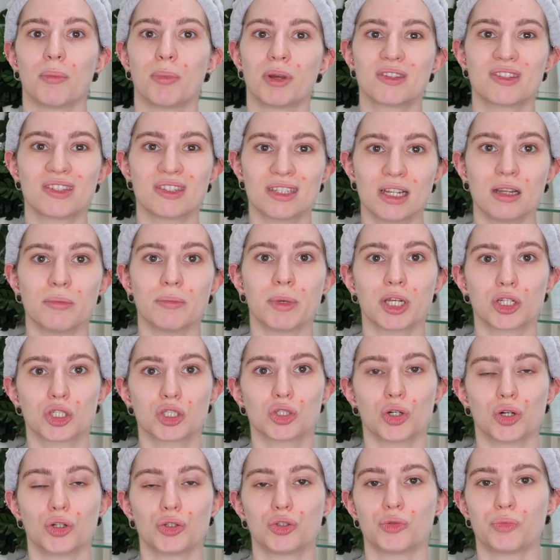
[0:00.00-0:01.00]
But still make
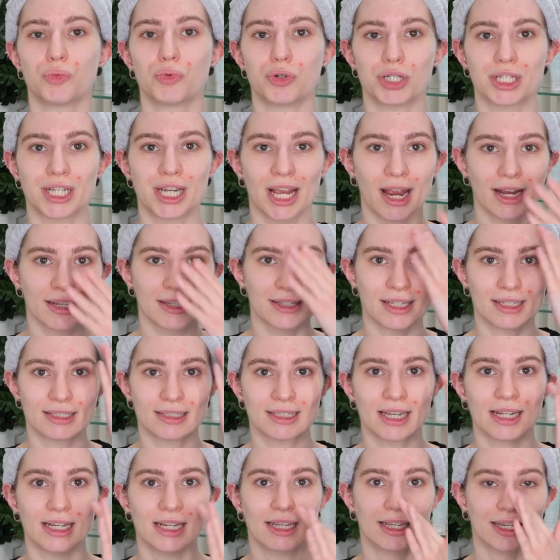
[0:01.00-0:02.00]
sure to protect that
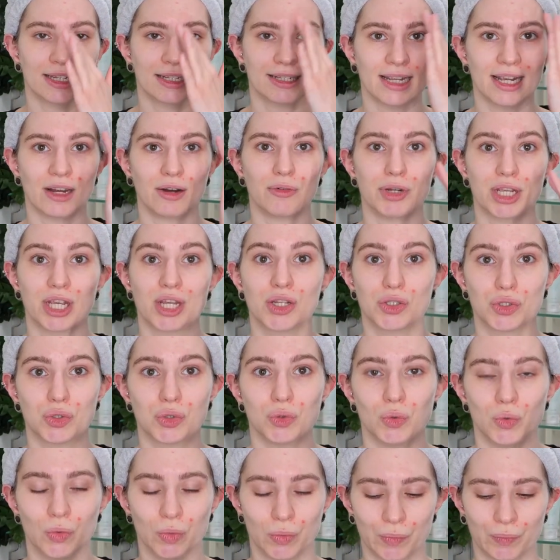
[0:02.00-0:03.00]
delicate area
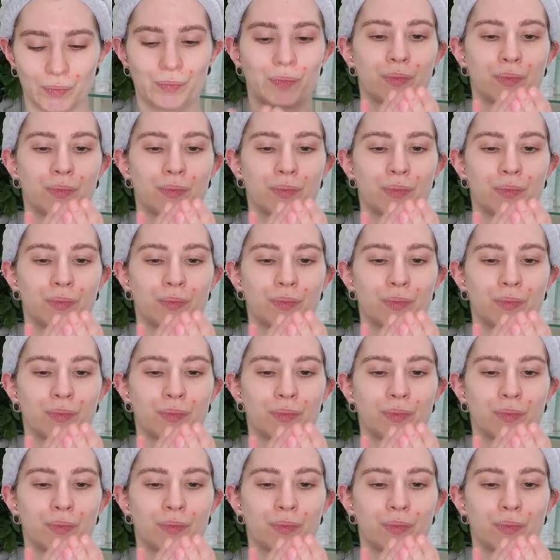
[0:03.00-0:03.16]
too.